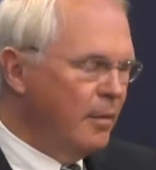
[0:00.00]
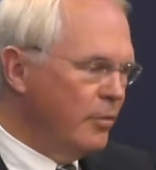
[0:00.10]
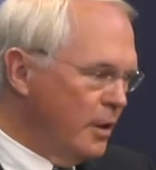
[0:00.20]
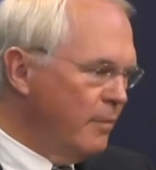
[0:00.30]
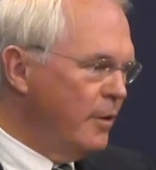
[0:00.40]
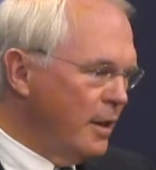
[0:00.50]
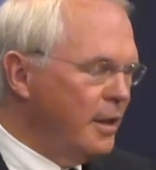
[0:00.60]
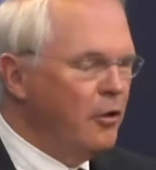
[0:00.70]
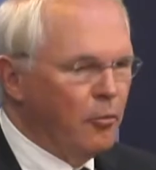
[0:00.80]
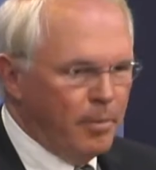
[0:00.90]
Believe me,
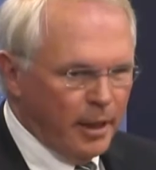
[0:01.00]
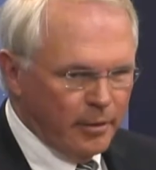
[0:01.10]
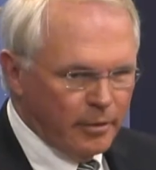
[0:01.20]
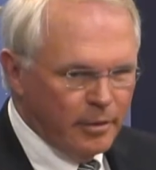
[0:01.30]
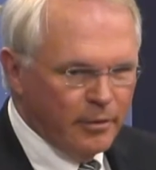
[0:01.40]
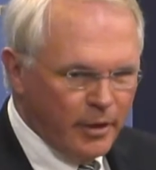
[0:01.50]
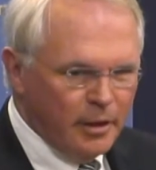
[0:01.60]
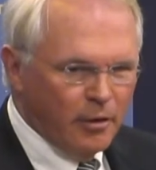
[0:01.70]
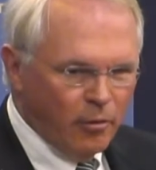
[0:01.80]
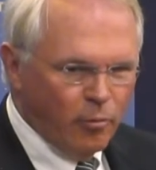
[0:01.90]
they know better. They
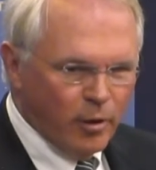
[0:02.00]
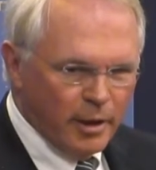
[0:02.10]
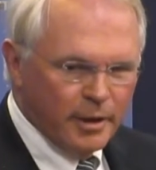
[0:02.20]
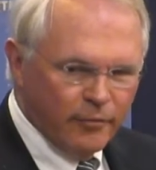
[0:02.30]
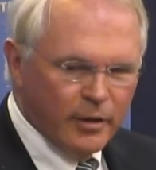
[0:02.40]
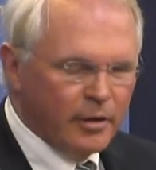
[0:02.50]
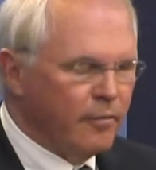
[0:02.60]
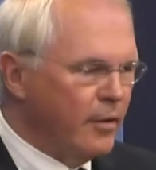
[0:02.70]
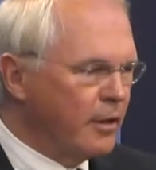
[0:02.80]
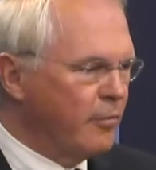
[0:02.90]
know what a
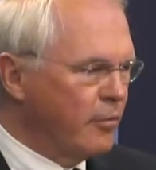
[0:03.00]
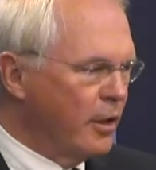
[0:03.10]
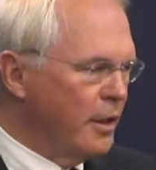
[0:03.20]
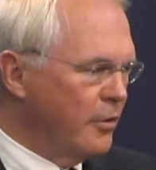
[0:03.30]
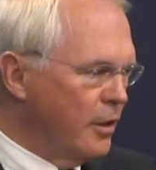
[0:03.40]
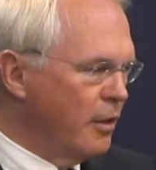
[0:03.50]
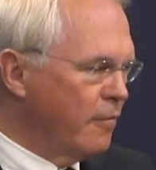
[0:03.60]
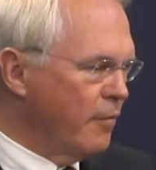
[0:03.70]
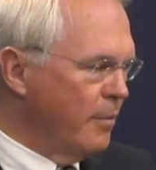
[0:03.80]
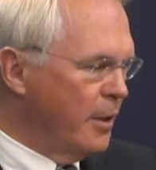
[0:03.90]
defensive exercise is
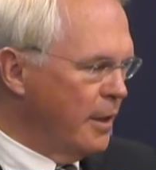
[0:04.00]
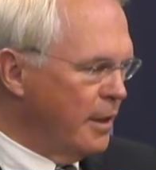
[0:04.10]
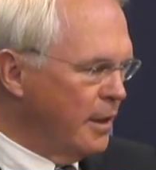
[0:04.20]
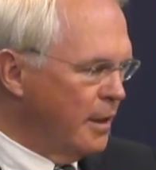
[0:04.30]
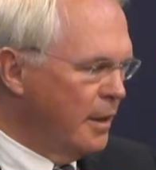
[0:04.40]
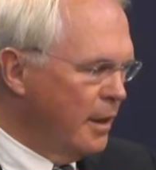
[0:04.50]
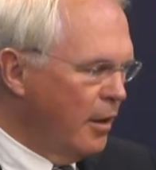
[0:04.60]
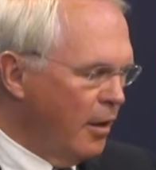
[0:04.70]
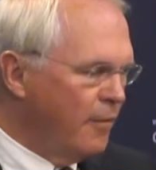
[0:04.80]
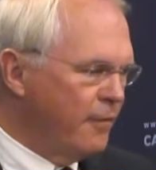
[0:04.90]
from a
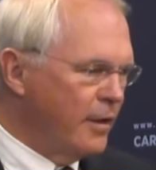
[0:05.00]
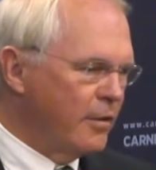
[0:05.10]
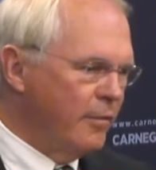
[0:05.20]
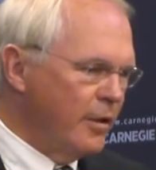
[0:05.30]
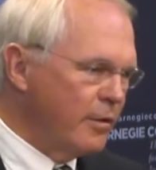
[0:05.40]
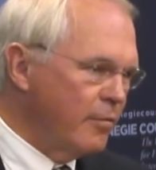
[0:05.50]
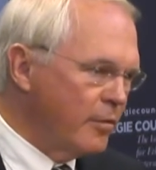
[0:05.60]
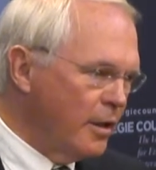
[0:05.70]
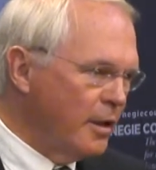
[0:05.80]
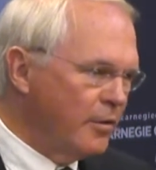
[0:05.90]
offensive
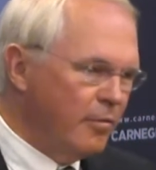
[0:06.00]
exercise.